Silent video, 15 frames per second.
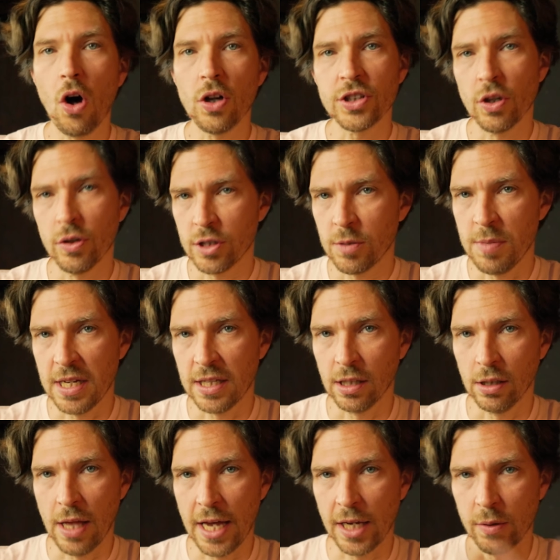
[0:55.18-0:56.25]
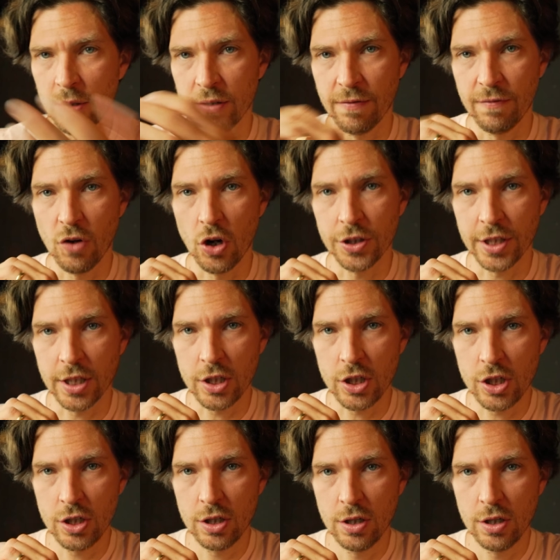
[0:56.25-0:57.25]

also speak the language of voltage.